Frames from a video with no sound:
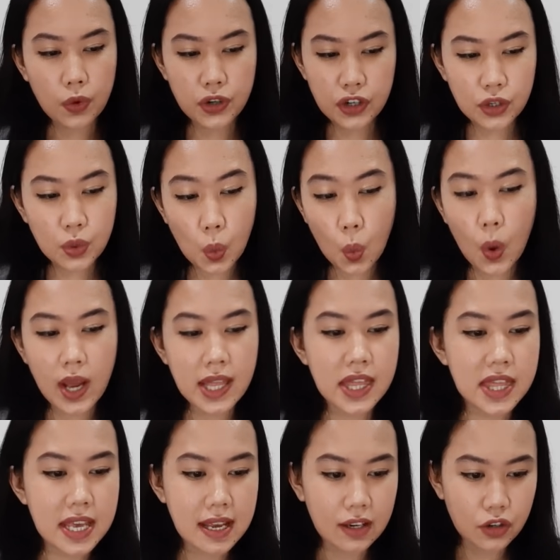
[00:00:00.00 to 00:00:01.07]
just one
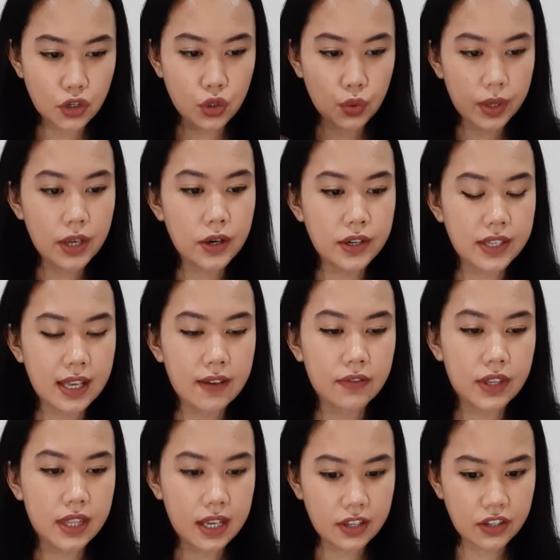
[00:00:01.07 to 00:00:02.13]
thing triggers
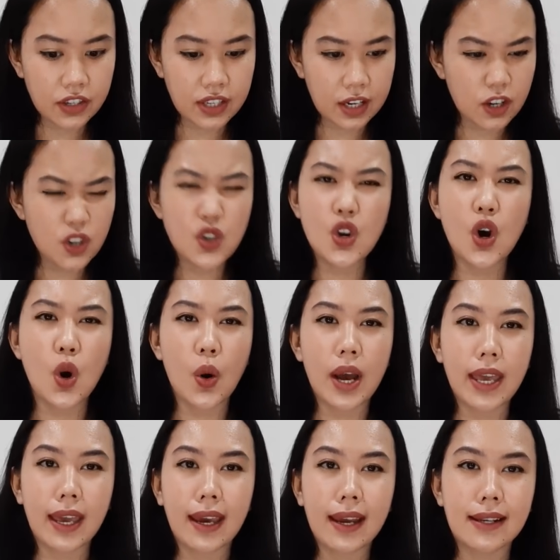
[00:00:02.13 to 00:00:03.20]
everything. It's just like, no,
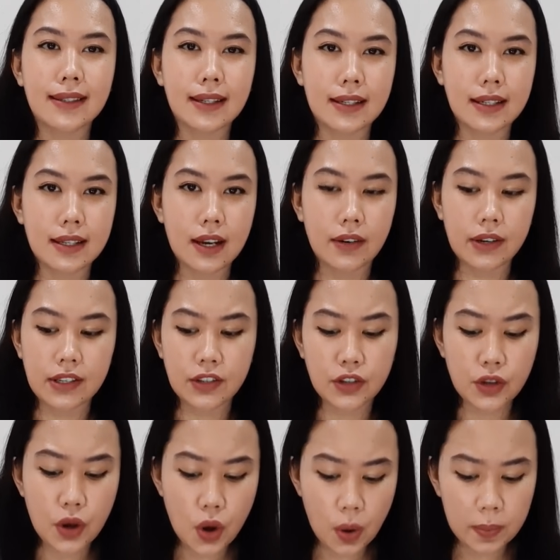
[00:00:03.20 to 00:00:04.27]
I hate Sagittarius.
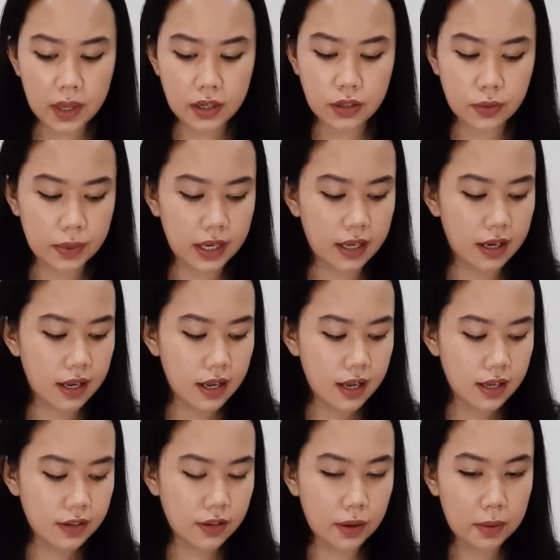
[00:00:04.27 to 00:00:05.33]
No, I'm not doing it.
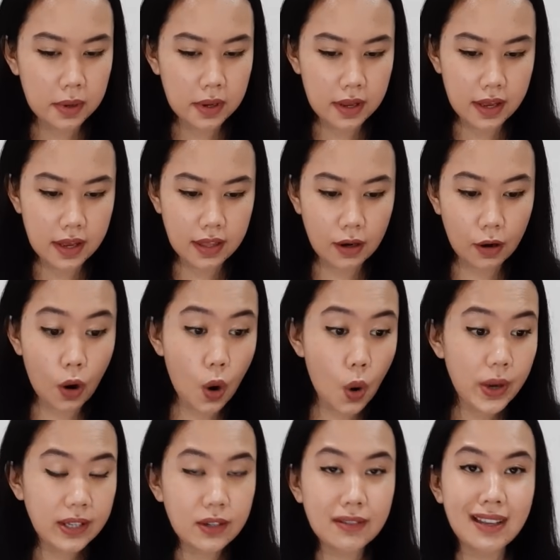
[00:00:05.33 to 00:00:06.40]
So they're
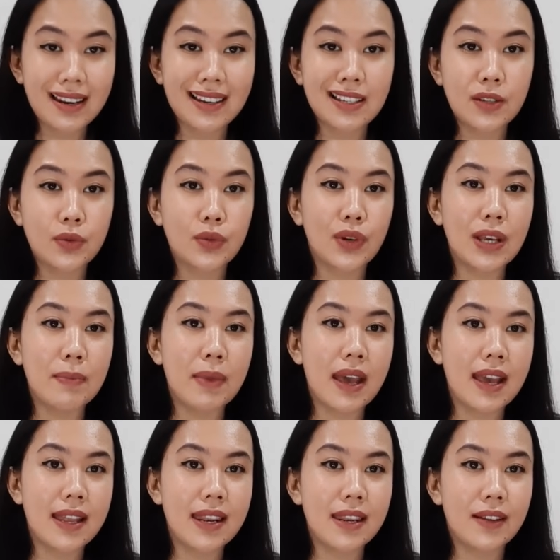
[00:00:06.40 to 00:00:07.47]
always on that extreme
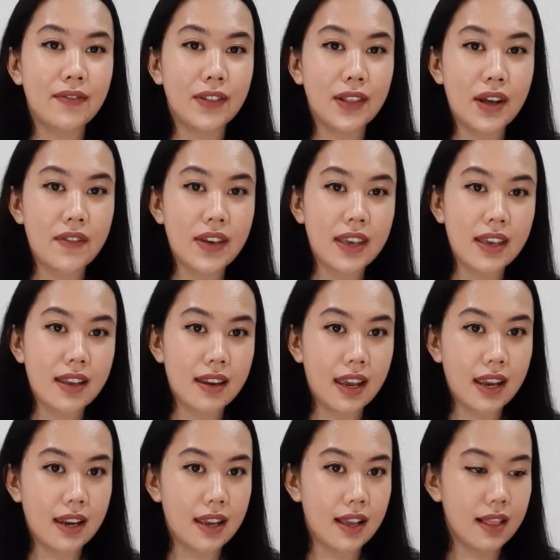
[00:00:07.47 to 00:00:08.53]
end of loving and
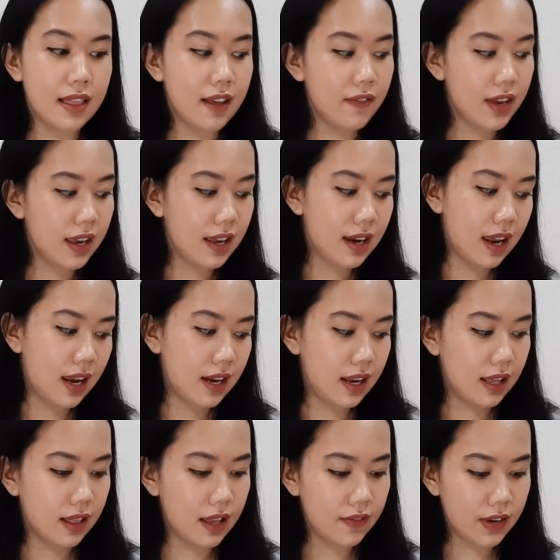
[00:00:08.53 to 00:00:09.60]
hating, loving and
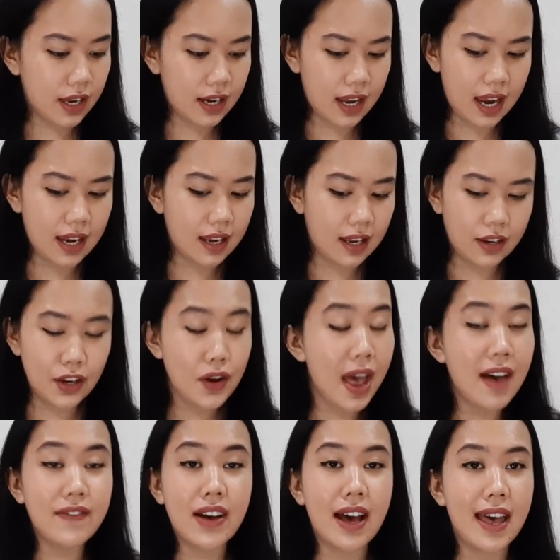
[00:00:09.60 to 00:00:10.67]
hating, loving and hating. And you
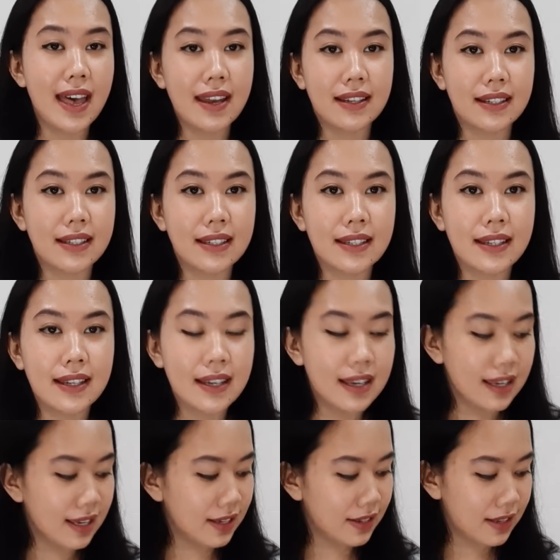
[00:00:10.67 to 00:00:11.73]
have had it.
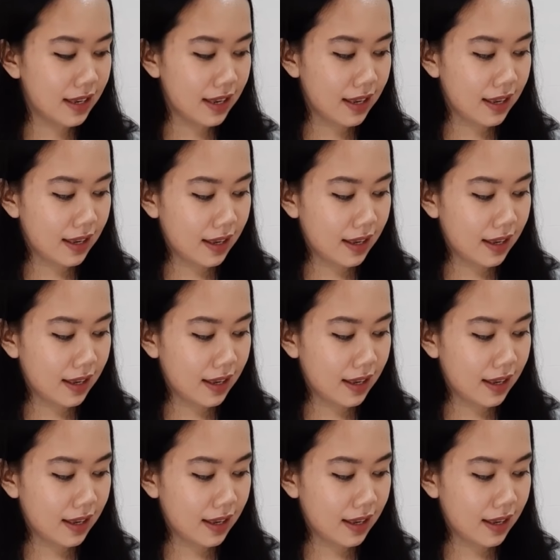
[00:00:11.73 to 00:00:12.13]
Because